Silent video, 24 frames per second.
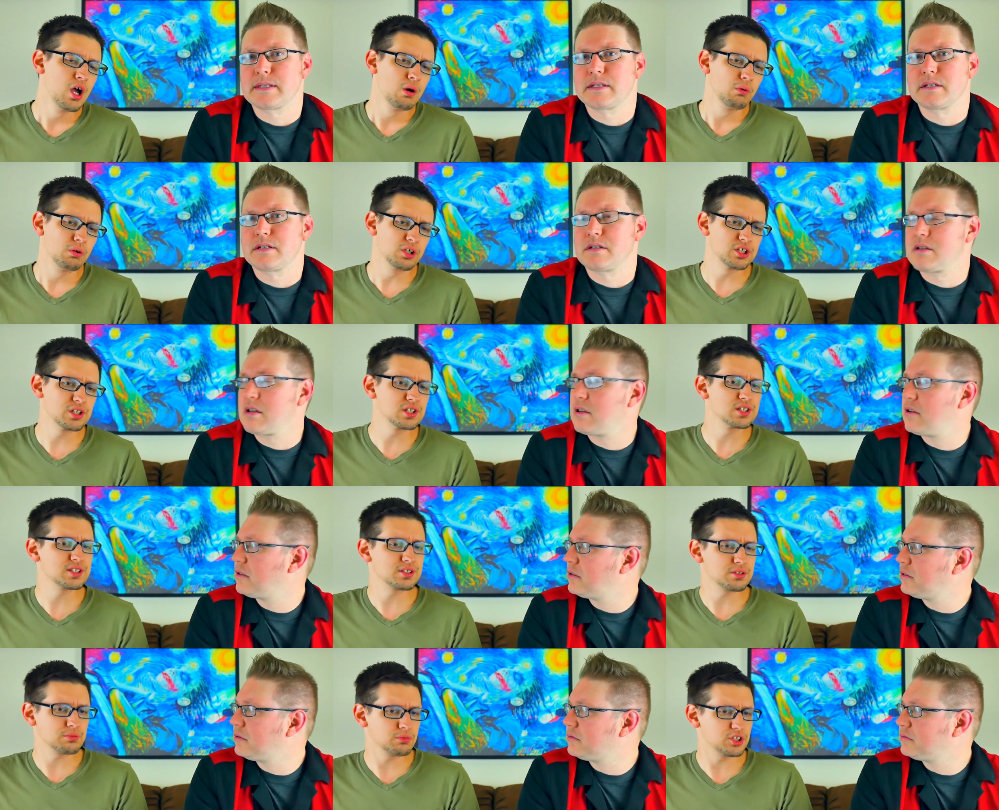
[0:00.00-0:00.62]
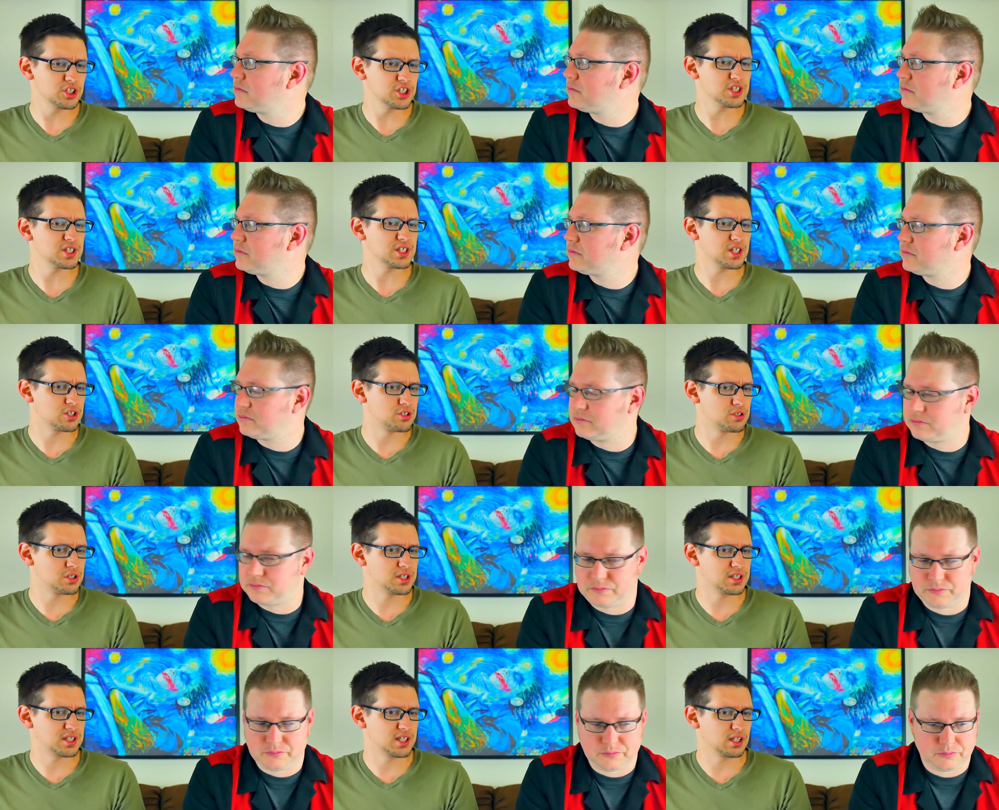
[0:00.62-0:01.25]
Speaker 1: which is which is
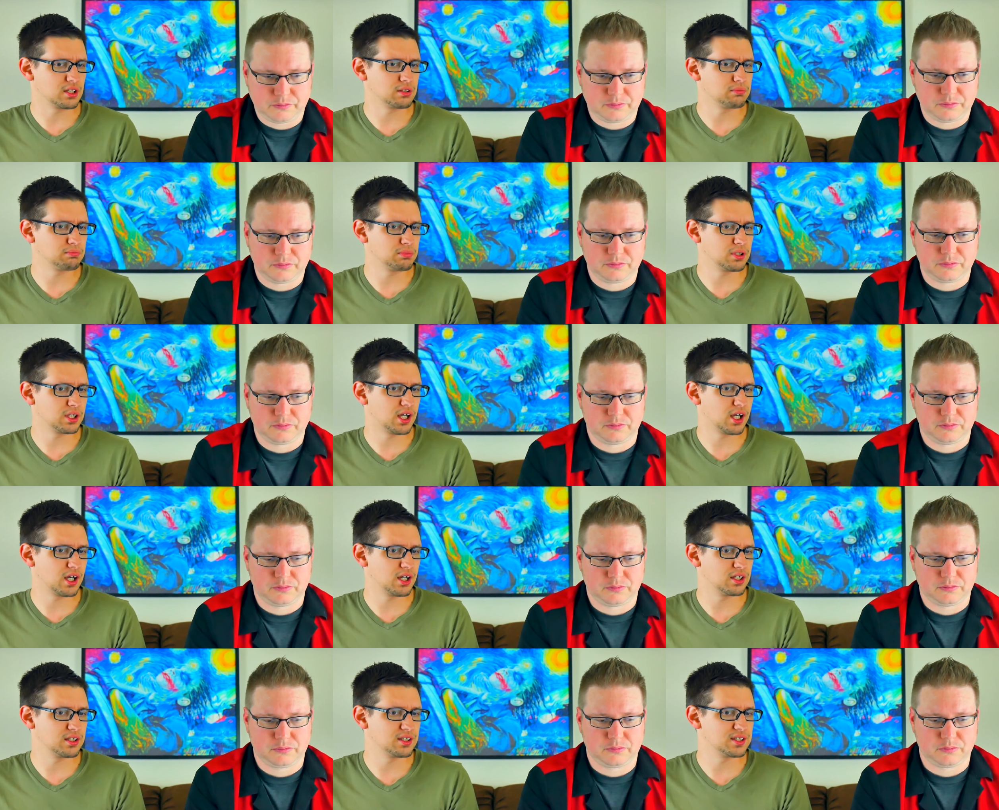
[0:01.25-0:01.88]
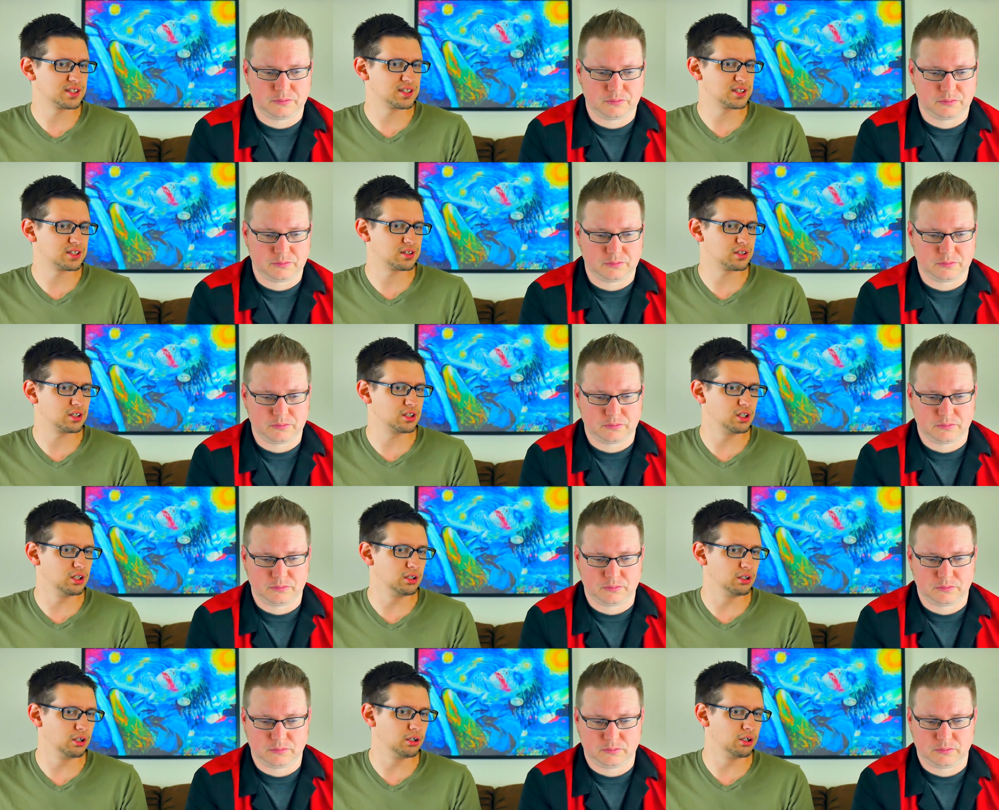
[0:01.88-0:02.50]
interesting because
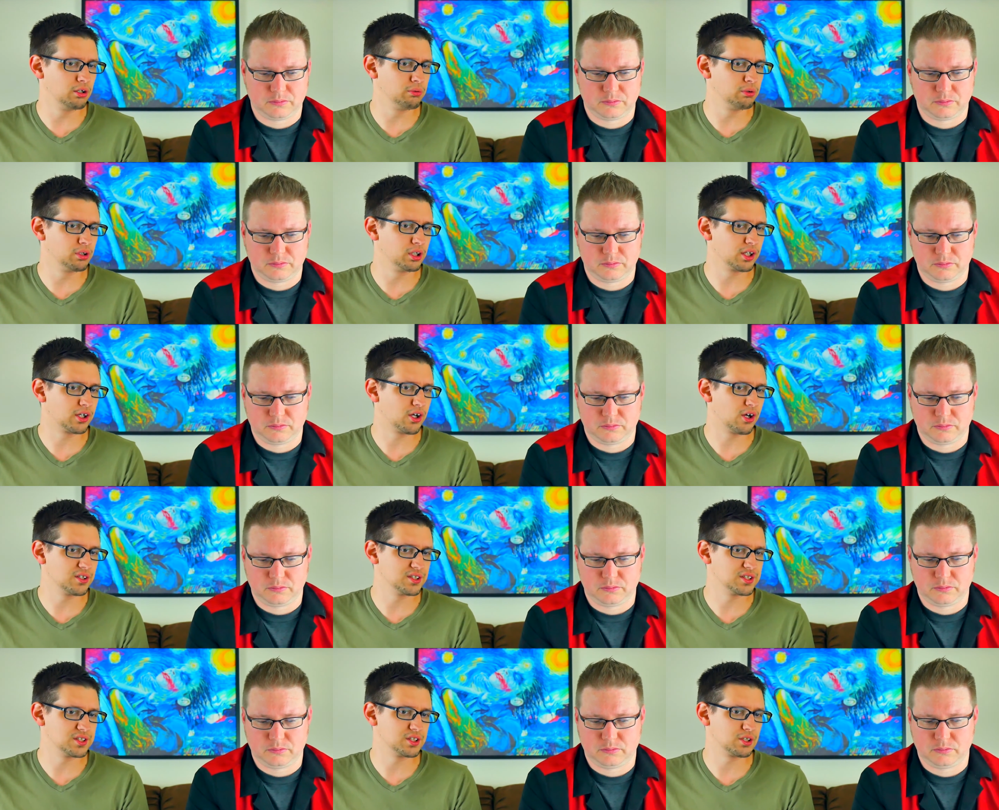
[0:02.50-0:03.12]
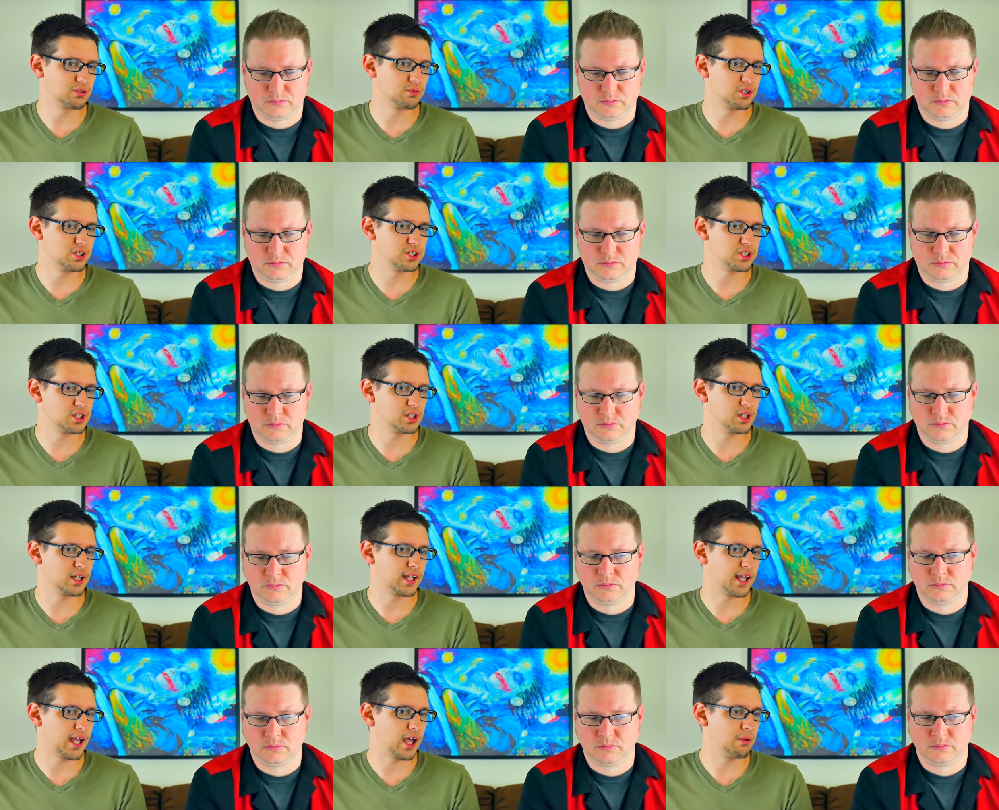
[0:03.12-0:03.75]
it really calls into
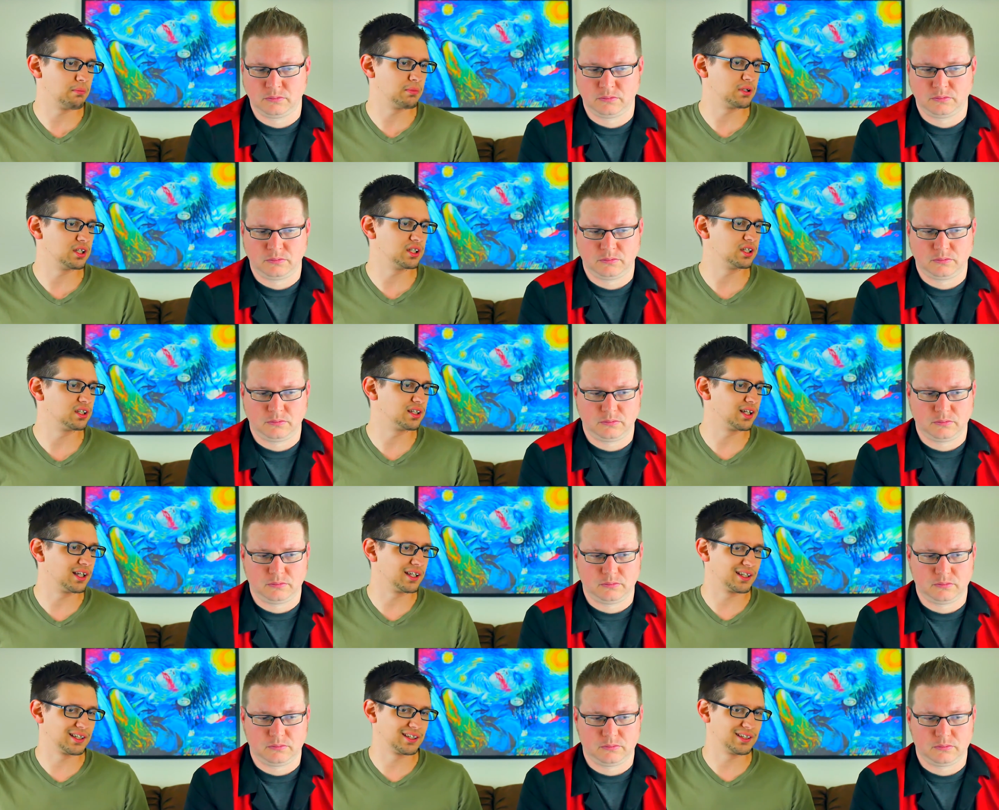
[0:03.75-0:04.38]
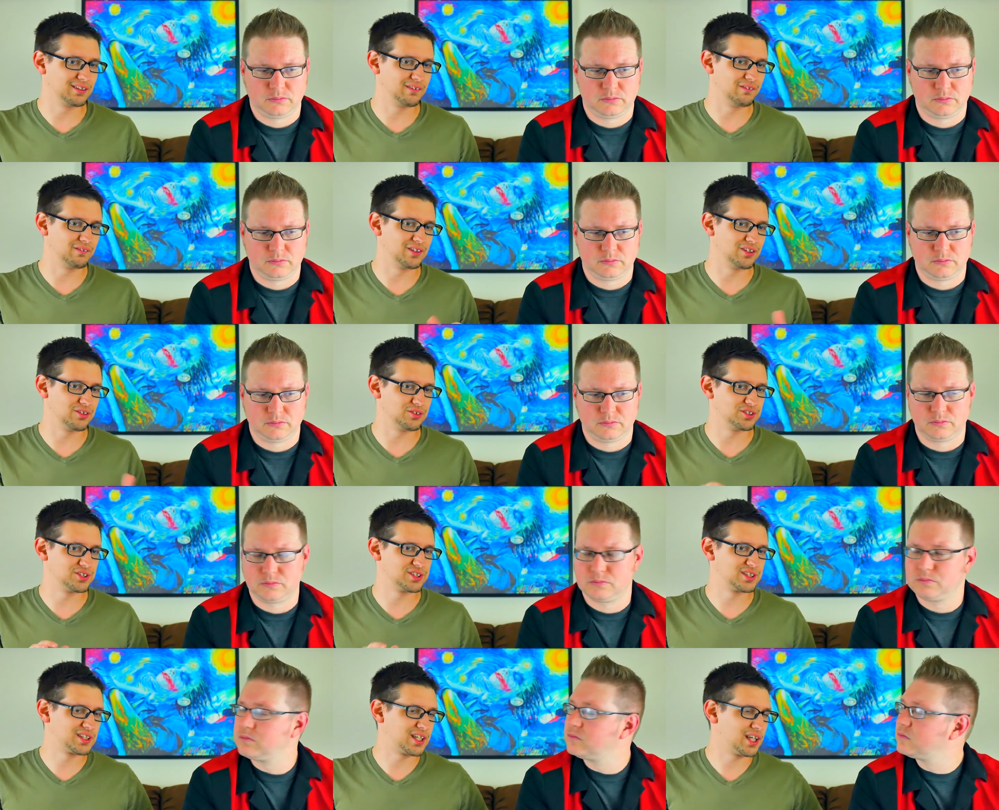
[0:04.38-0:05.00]
question like how many like of
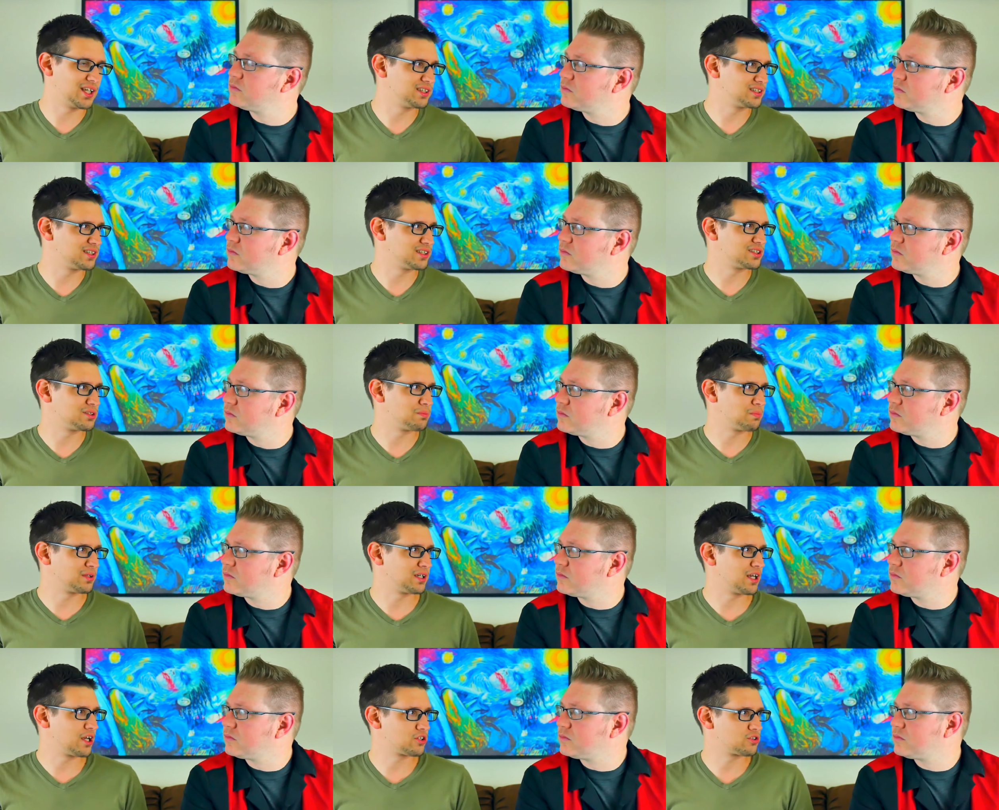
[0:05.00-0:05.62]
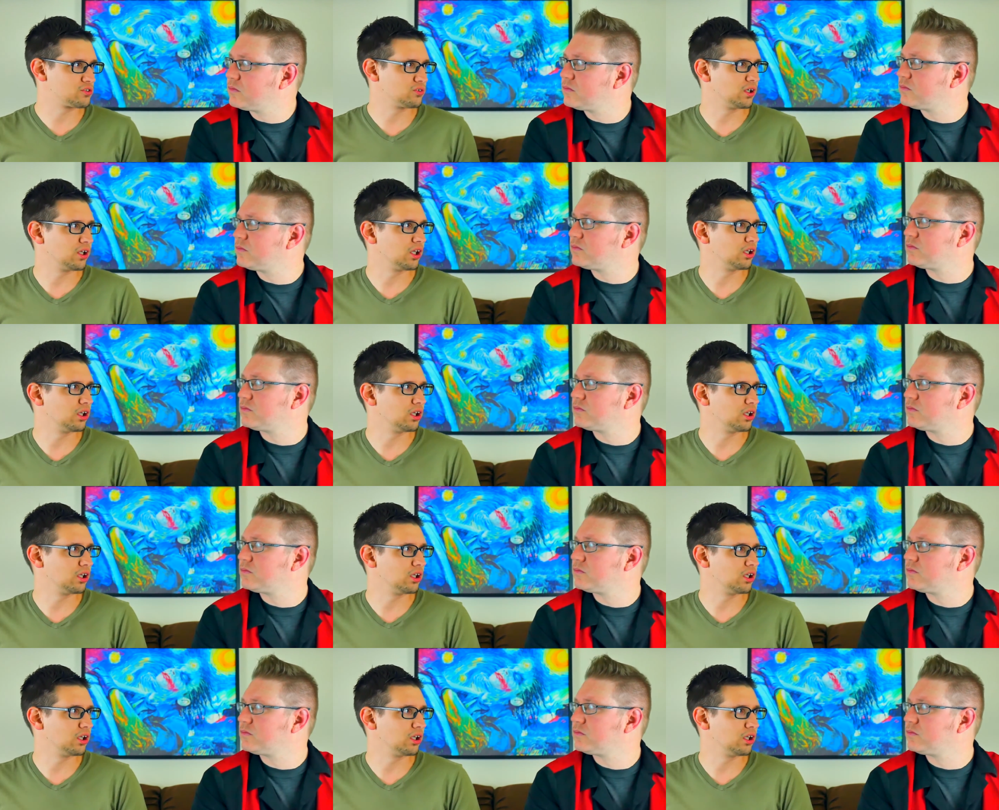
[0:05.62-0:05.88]
those kinds of supernatural